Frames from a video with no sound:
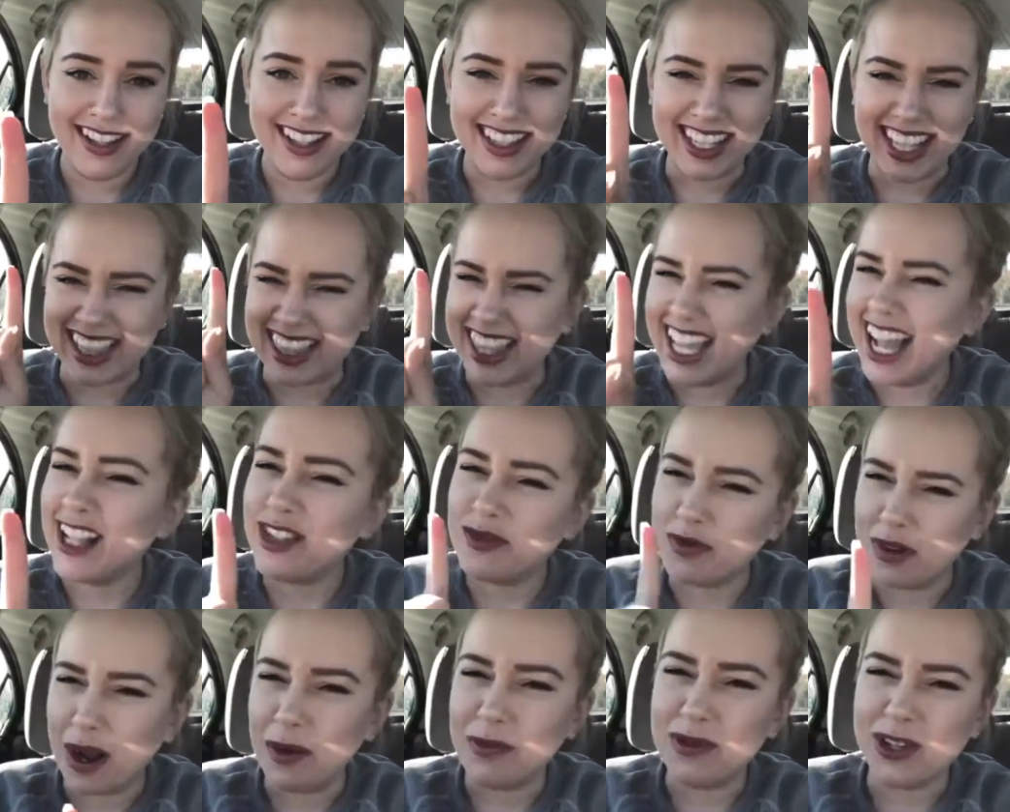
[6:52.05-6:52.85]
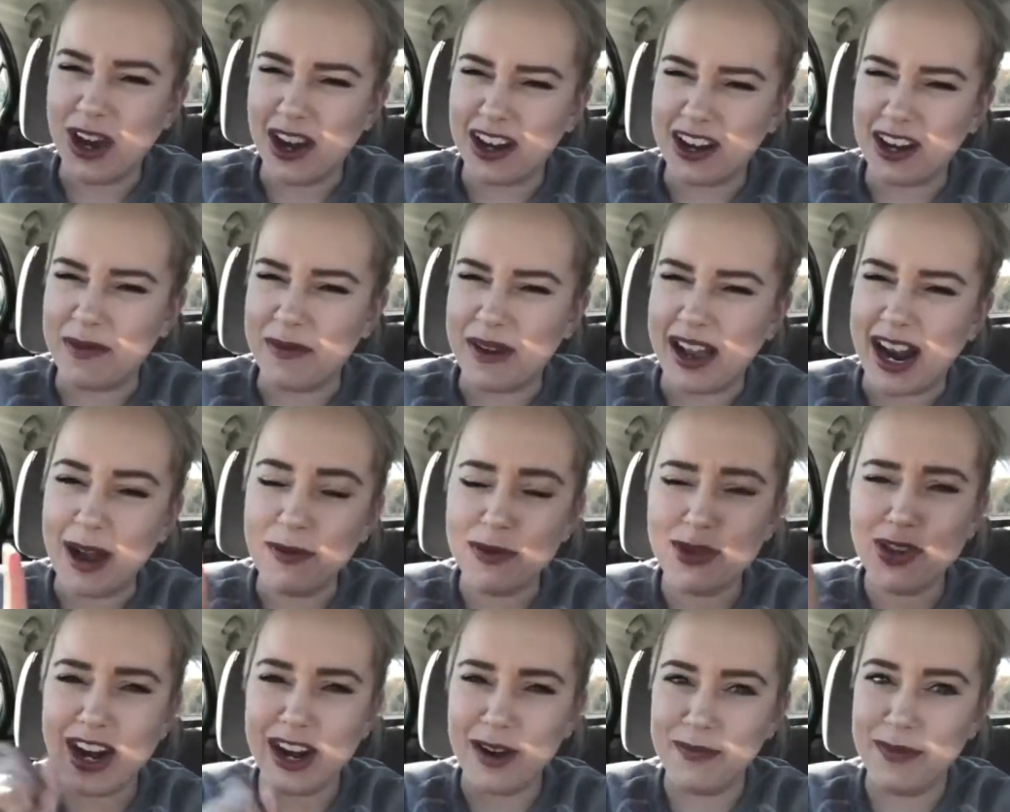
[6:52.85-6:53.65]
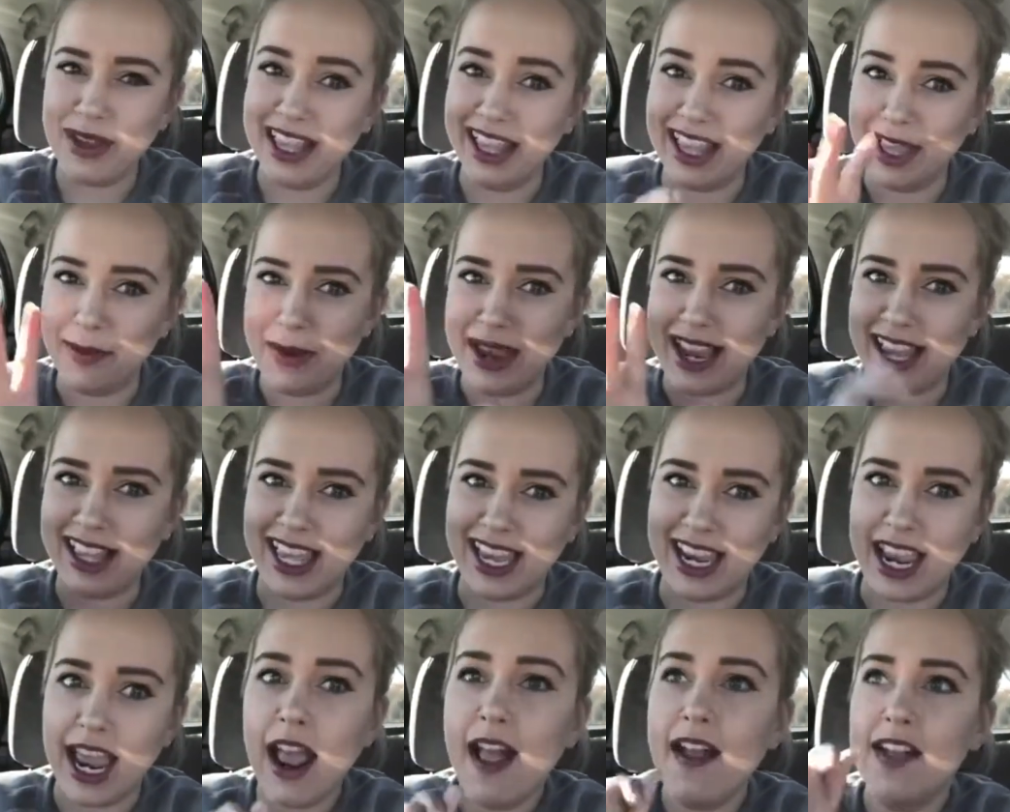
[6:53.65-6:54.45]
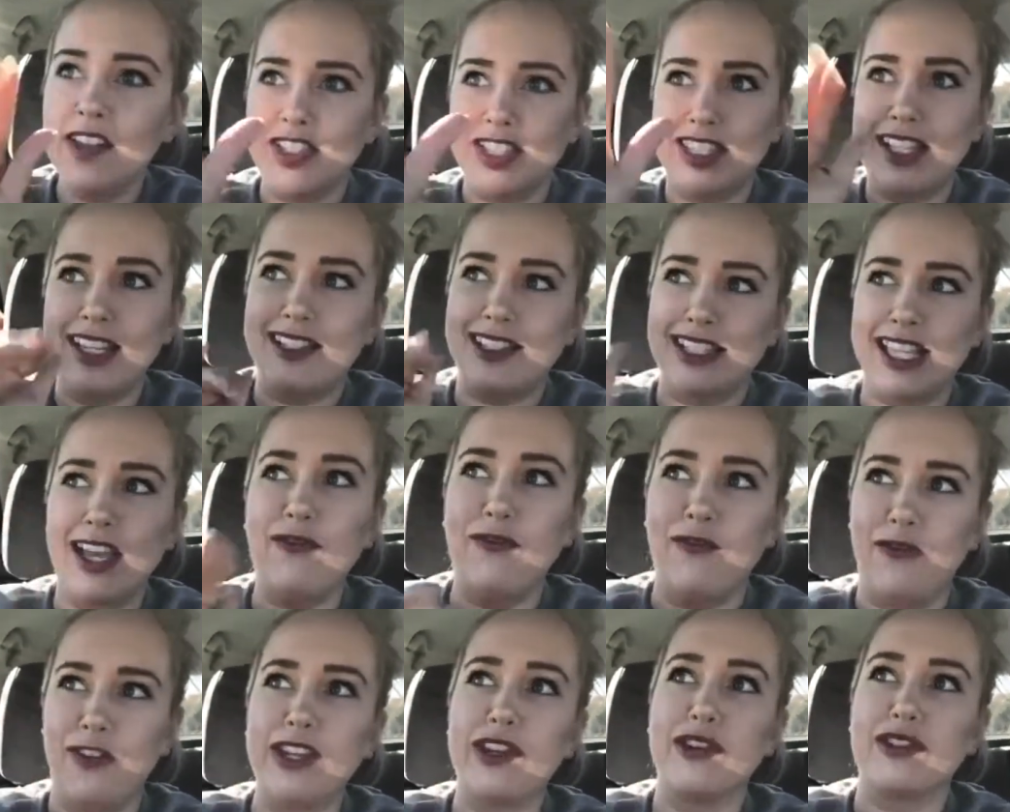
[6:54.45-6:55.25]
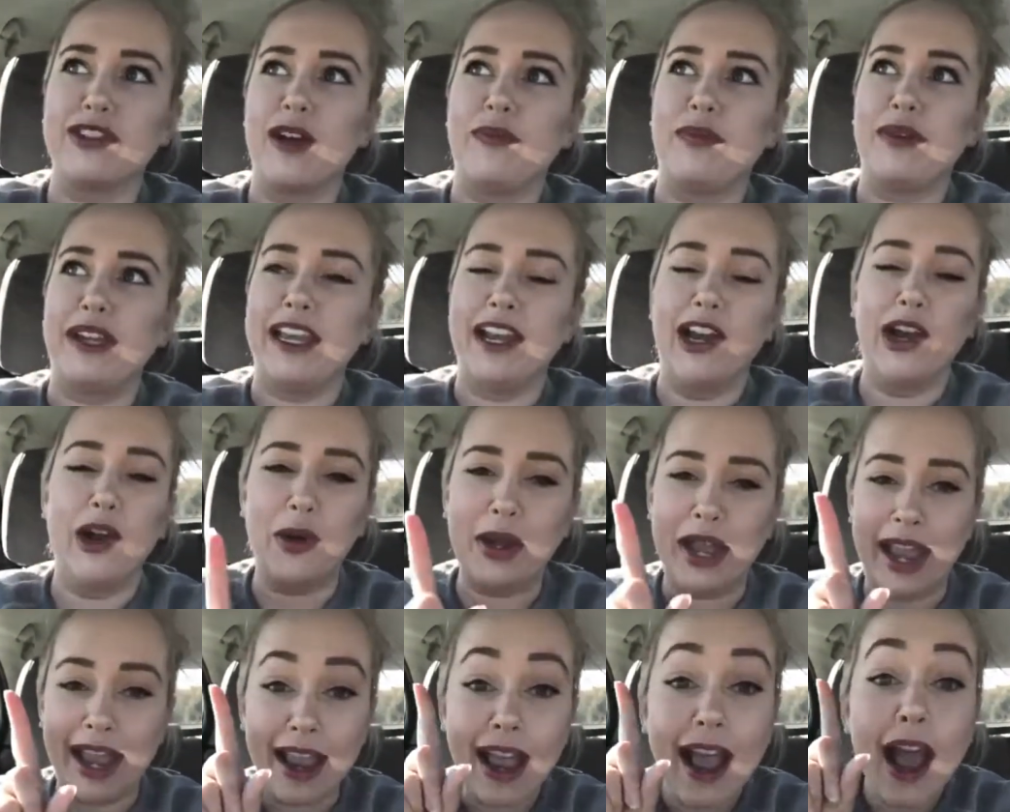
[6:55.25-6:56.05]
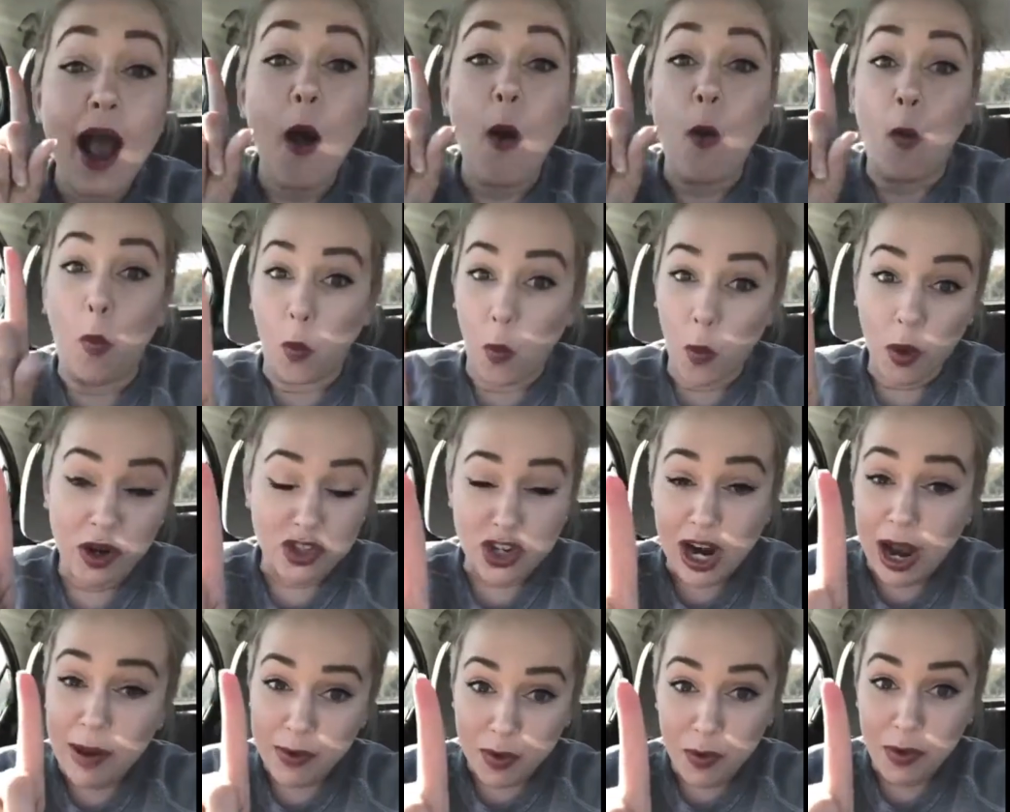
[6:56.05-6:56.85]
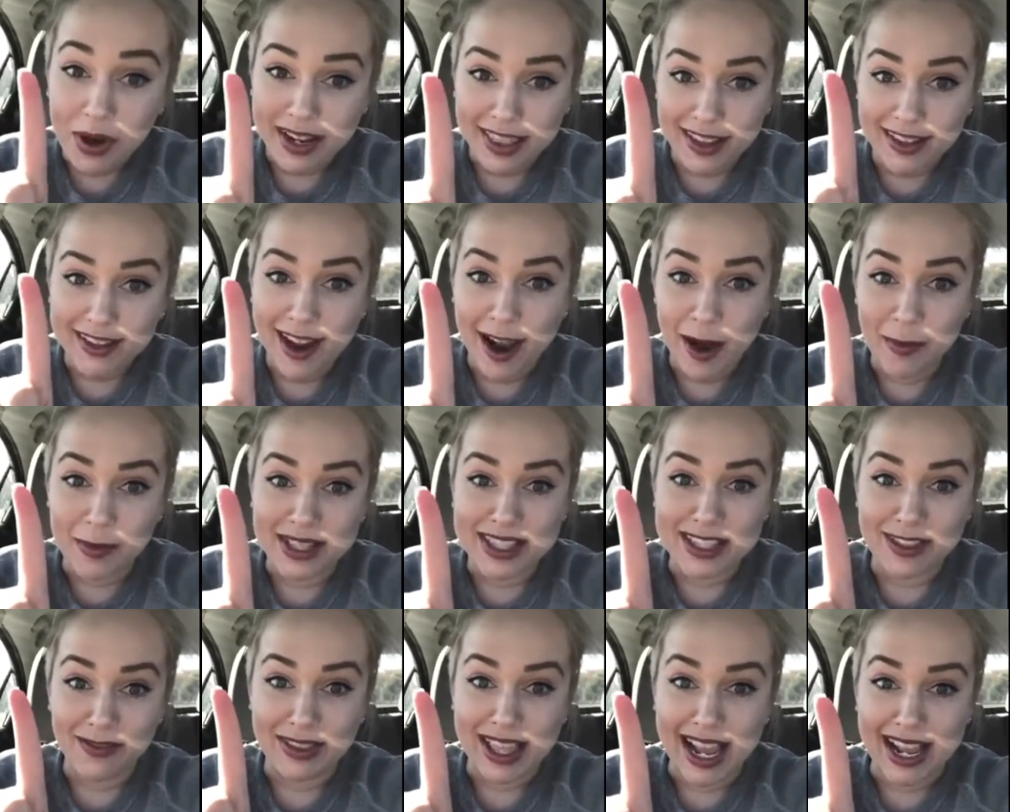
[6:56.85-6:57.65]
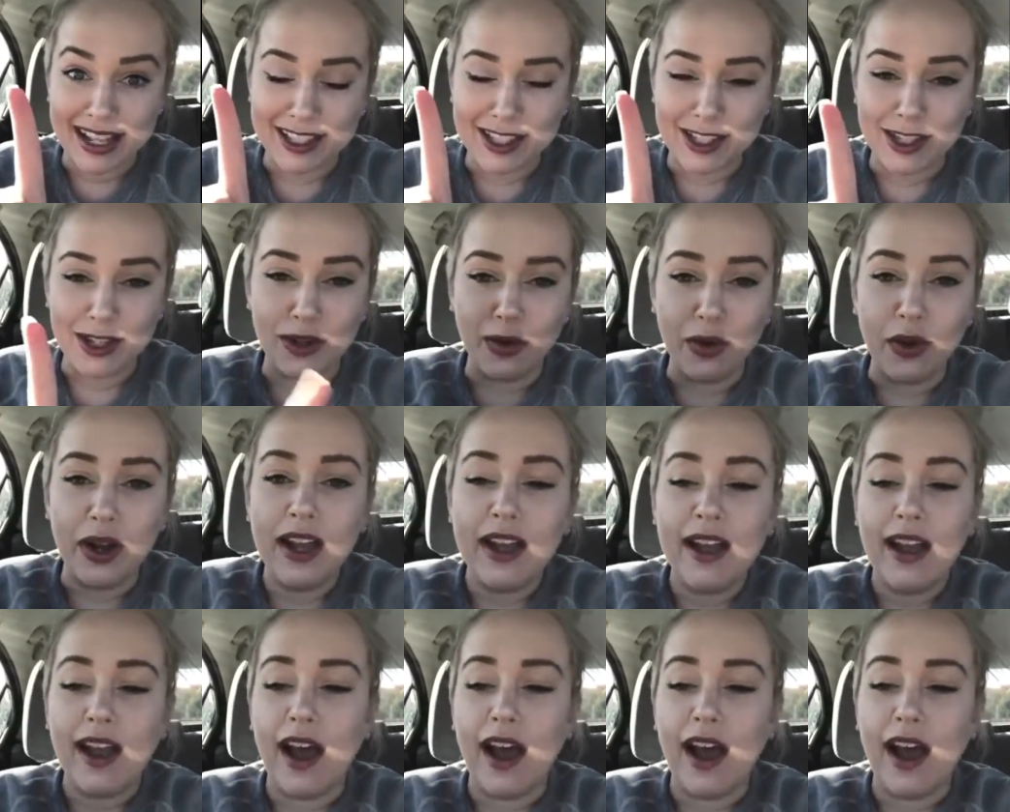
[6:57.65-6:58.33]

Like, that's what I'm talking about. I'm trying to be making 6-7 figures up in here, okay? Drop a 1 in the comments if that's you.